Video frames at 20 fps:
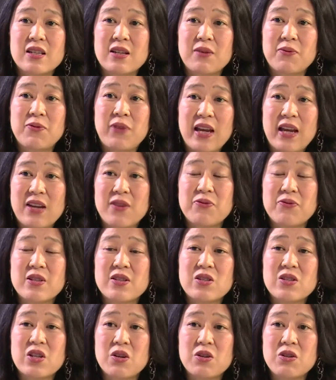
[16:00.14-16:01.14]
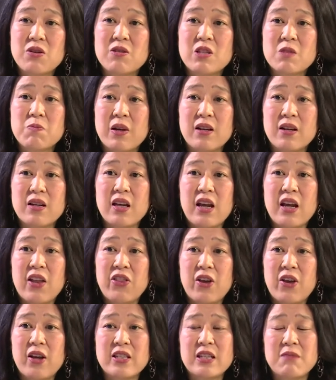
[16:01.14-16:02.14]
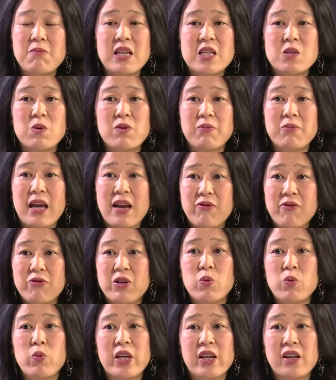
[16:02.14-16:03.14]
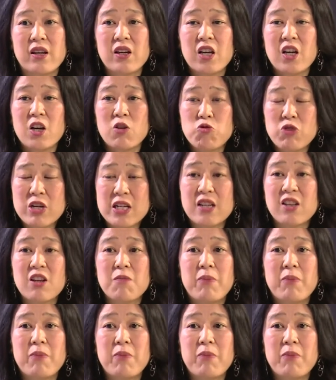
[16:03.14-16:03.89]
in faith, and so you spent 30 minutes with him every week, reading the